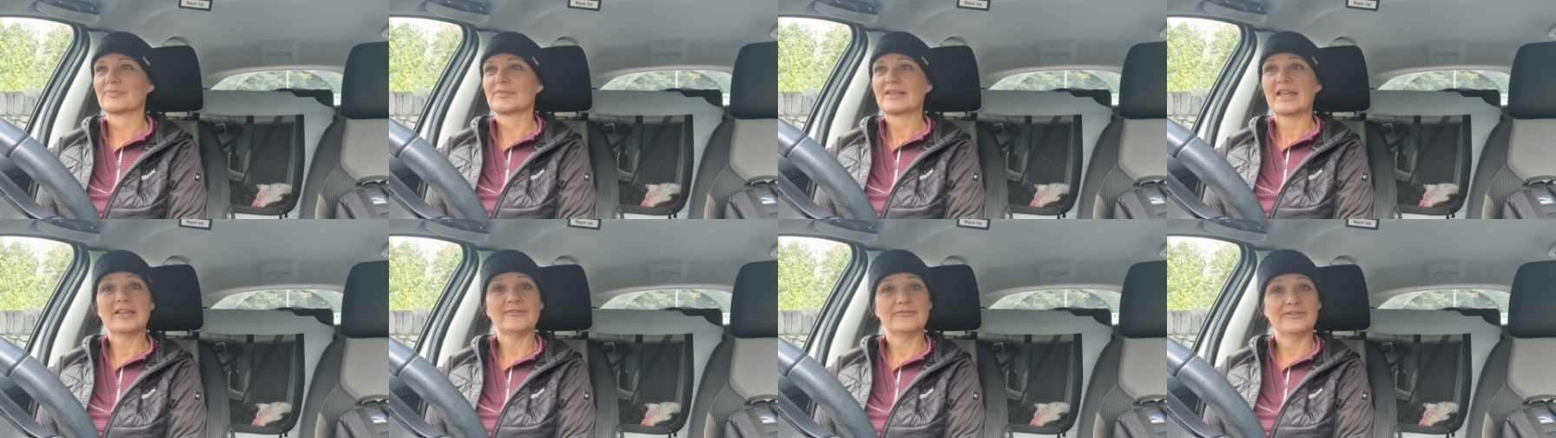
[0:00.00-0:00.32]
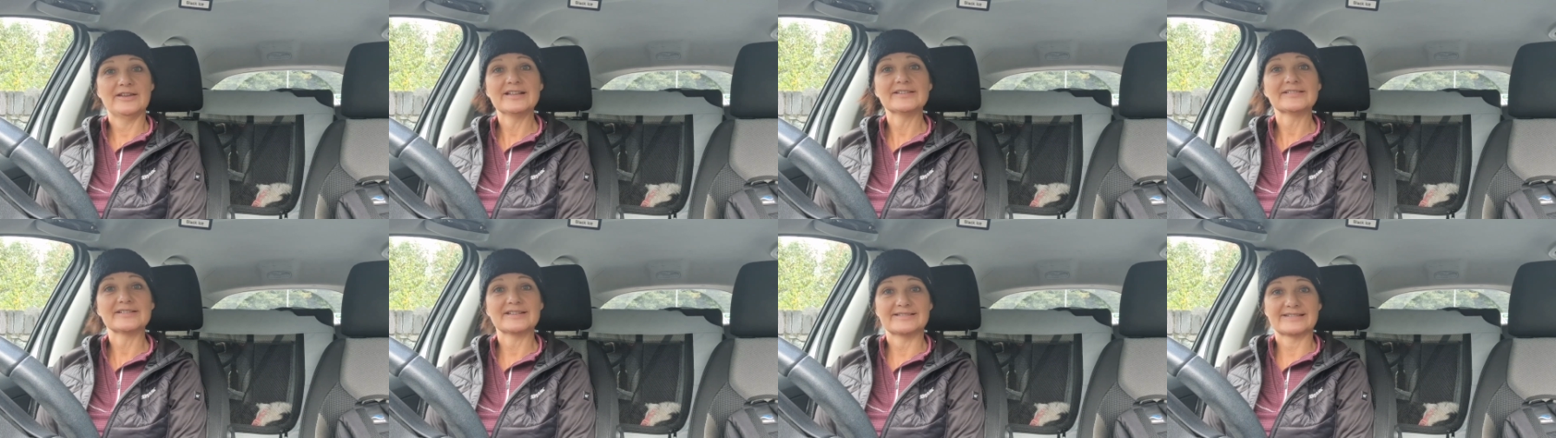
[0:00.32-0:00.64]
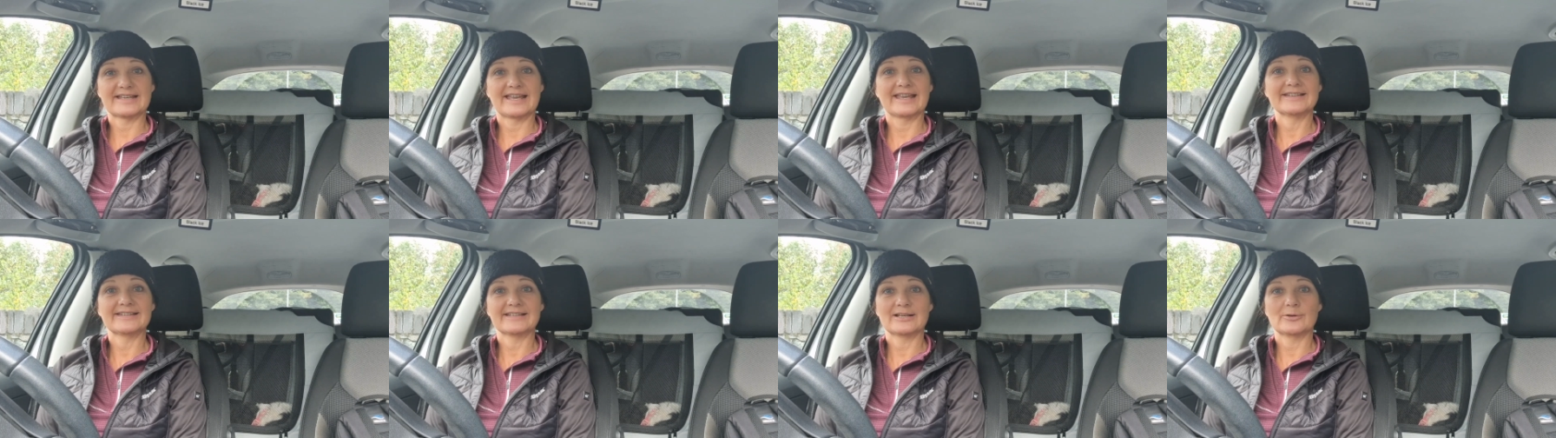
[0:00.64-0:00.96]
If it is a
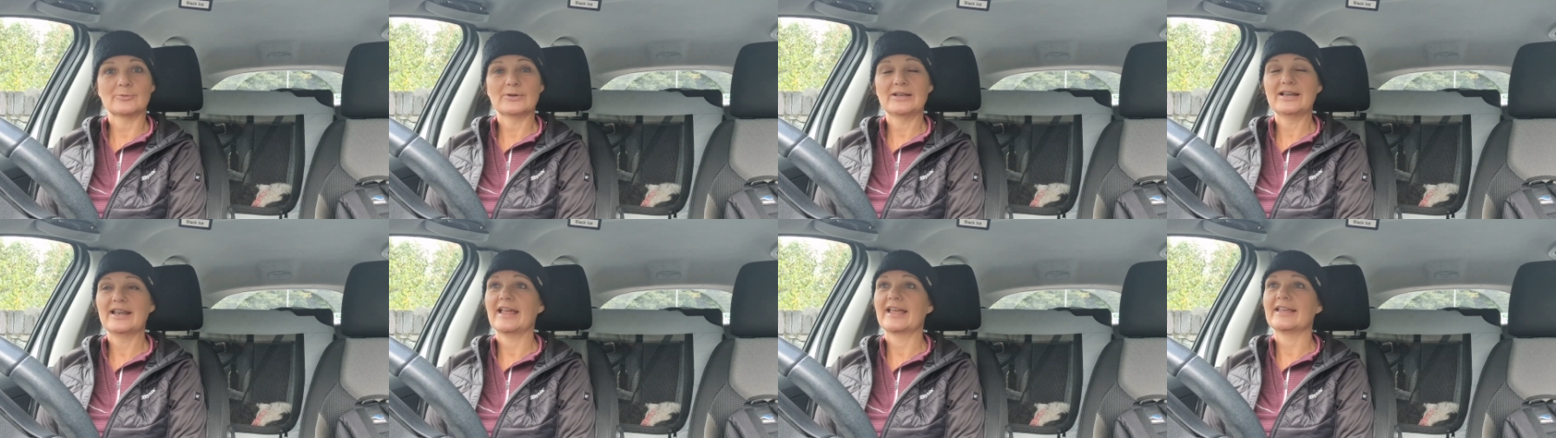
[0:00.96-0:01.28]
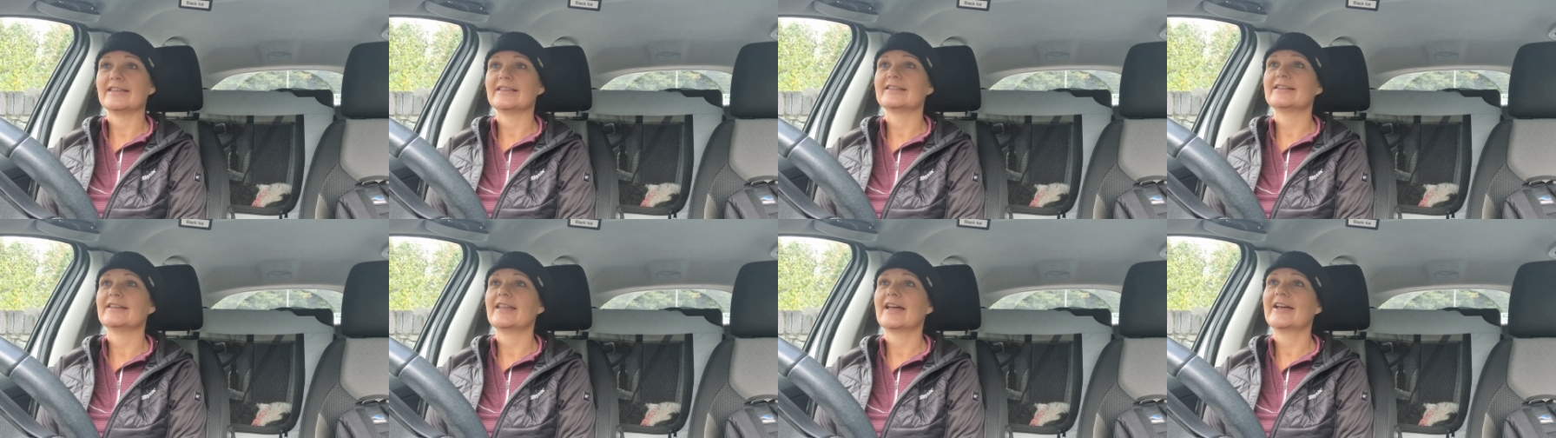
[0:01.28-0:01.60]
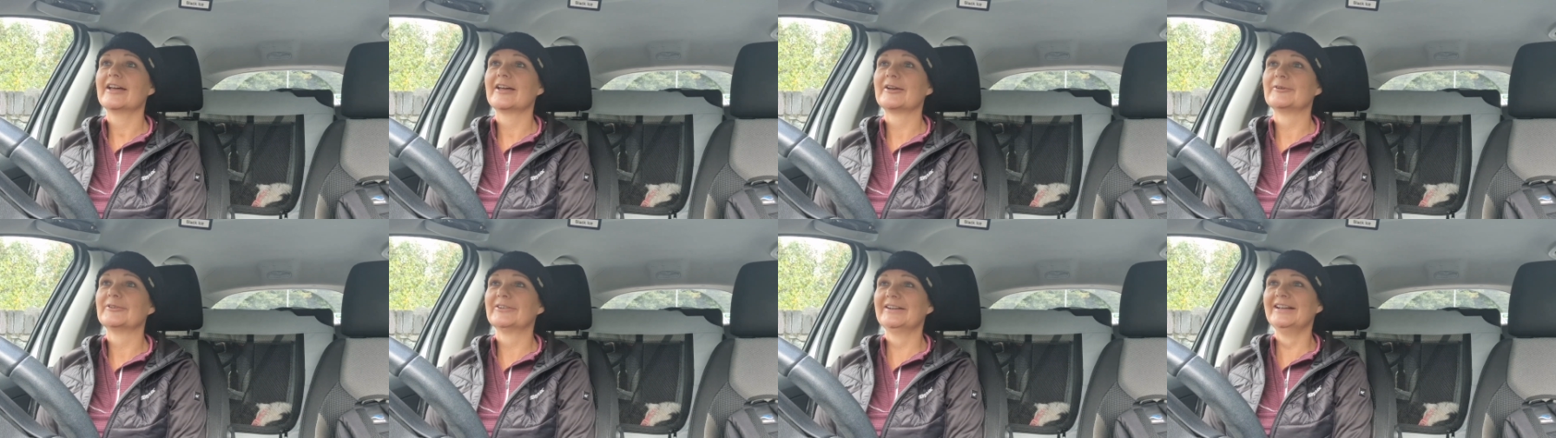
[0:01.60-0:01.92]
date, I will let you
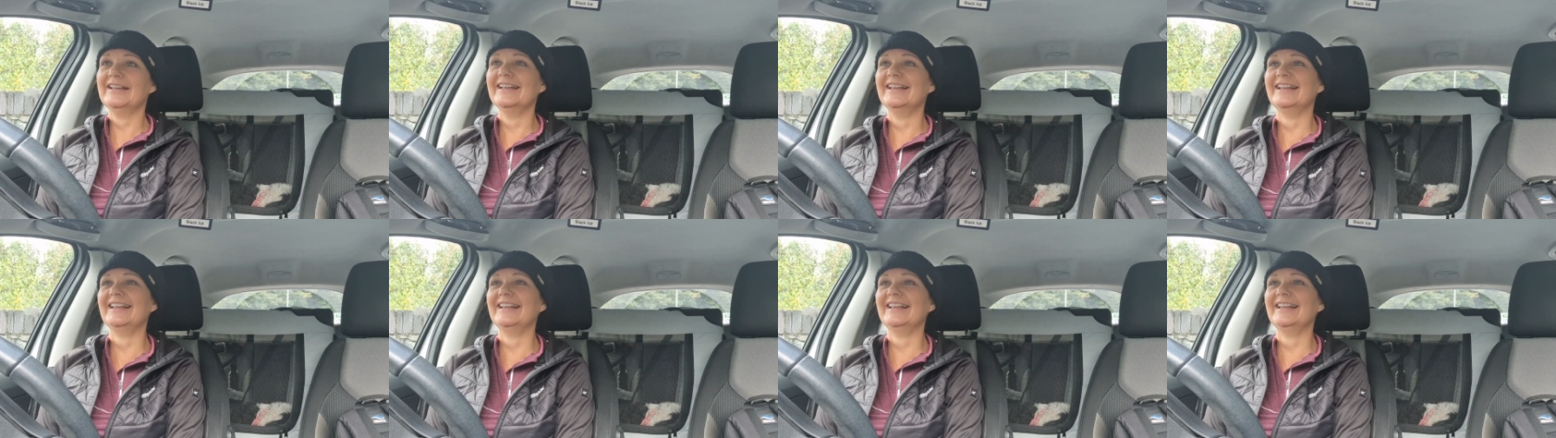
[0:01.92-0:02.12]
know,